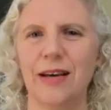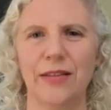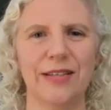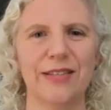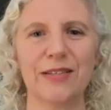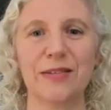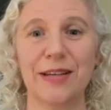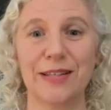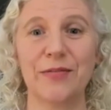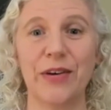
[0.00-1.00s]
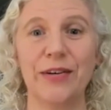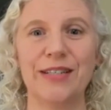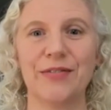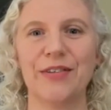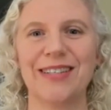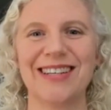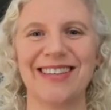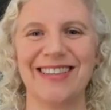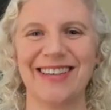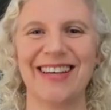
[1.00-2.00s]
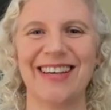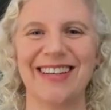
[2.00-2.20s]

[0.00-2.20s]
Yeah, that's that's very different, I think.